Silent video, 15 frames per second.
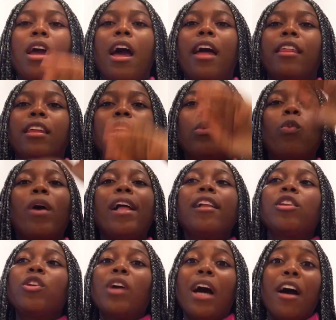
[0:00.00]
and then
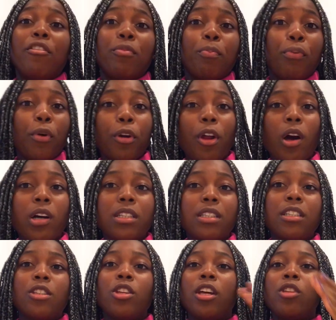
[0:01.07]
while you have products
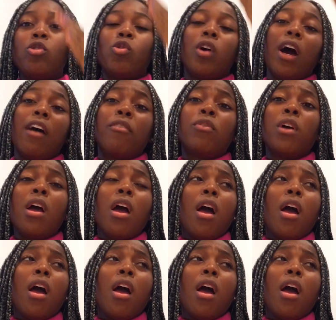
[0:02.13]
and then you have